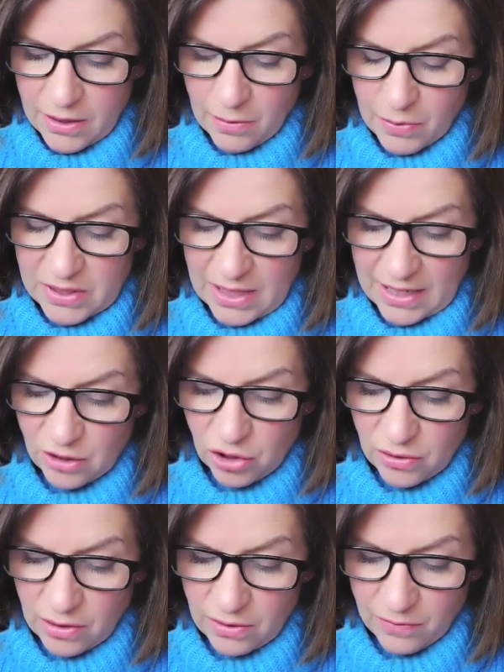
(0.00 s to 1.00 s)
The
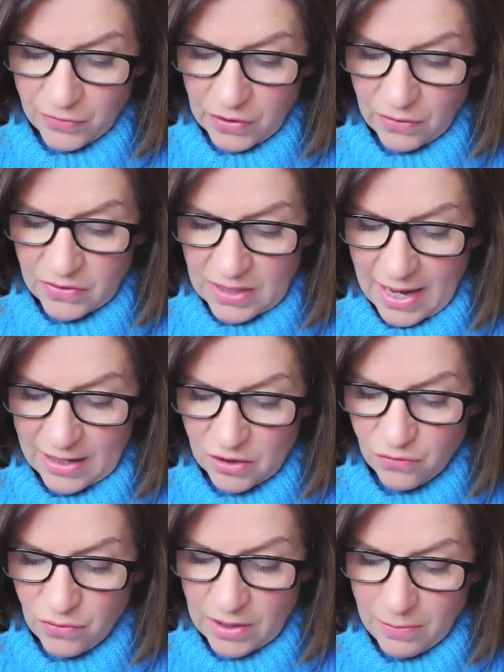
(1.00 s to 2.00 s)
potential of
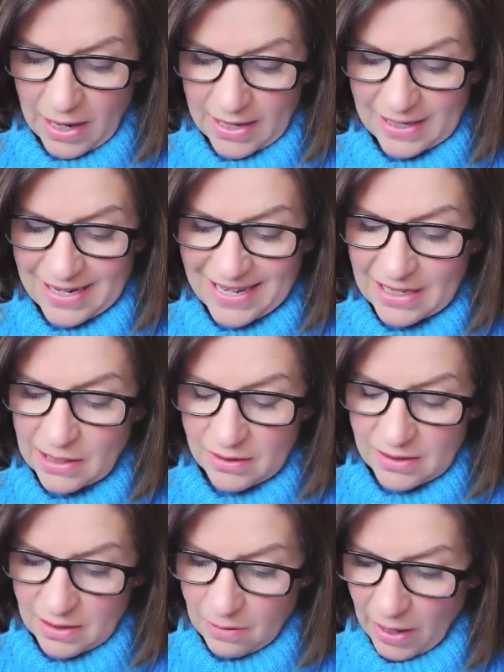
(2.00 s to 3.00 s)
tax rebate
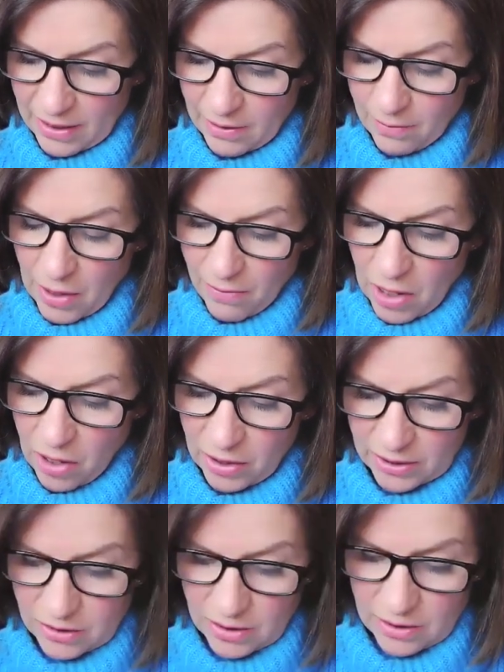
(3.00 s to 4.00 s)
lingered in the back of my
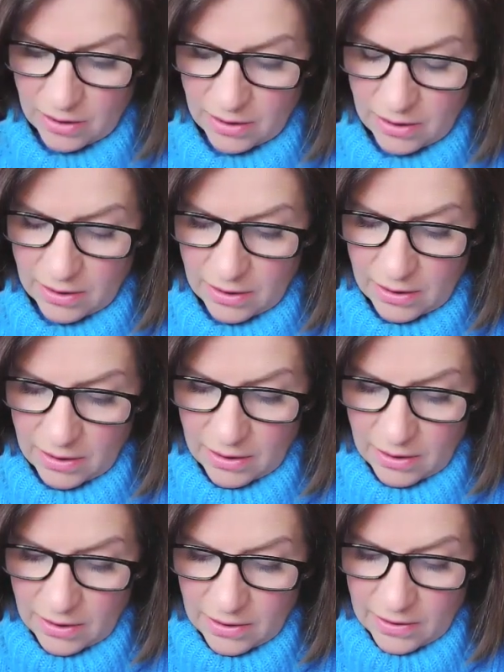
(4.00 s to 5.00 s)
mind.
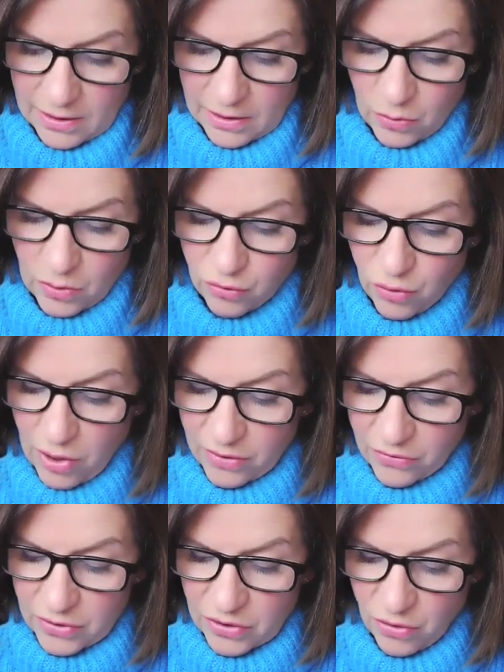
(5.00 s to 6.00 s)
With growing
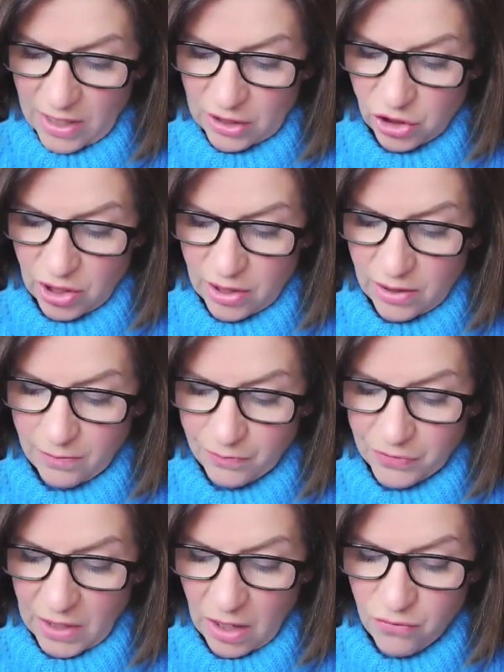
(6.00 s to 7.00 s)
frustration,
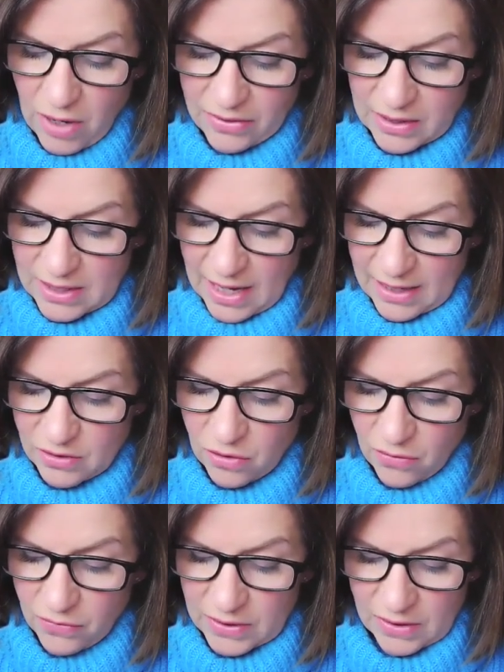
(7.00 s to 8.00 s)
I rang the tax
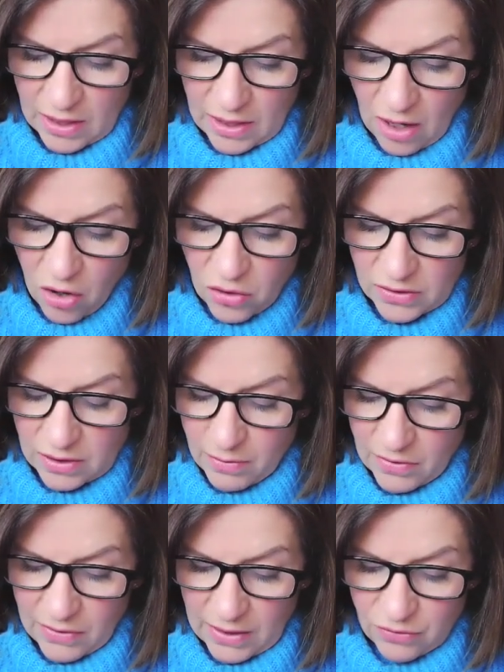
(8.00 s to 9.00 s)
office and asked
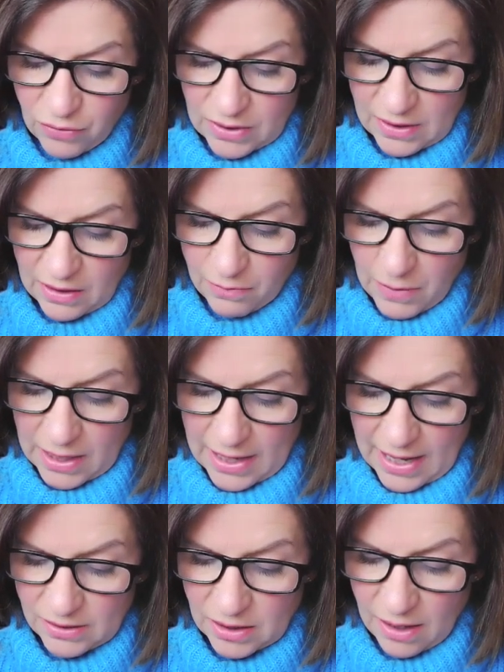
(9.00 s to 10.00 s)
them if they'd received my
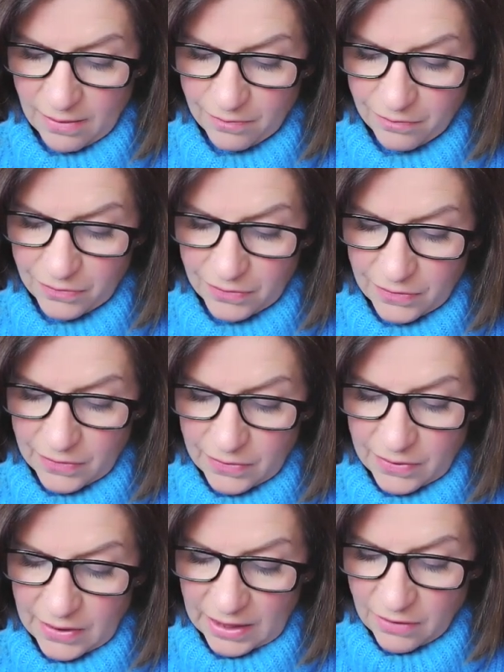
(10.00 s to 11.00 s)
letter.
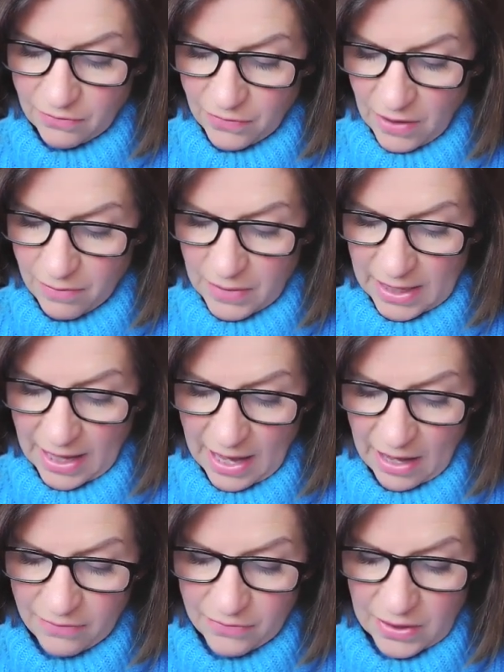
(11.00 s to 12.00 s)
They confirmed they
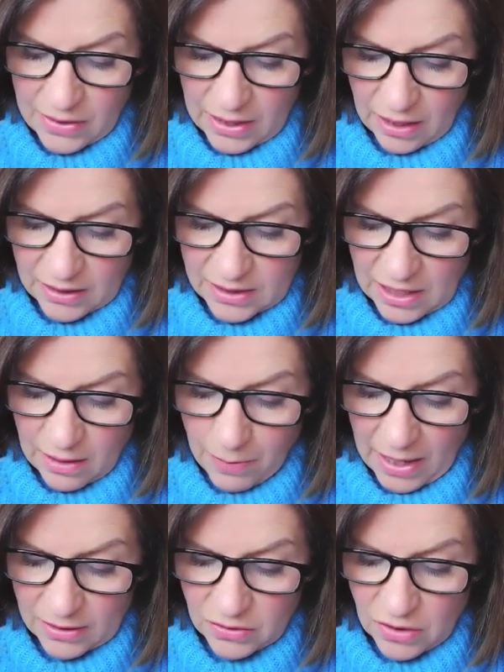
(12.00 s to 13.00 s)
have and that I'd hear
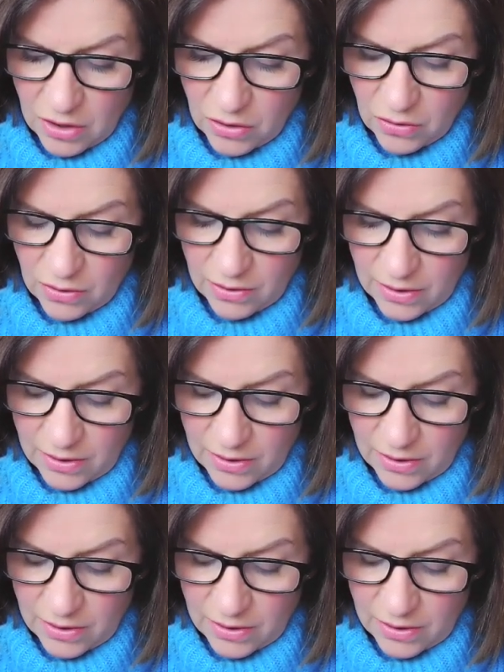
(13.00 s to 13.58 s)
back soon.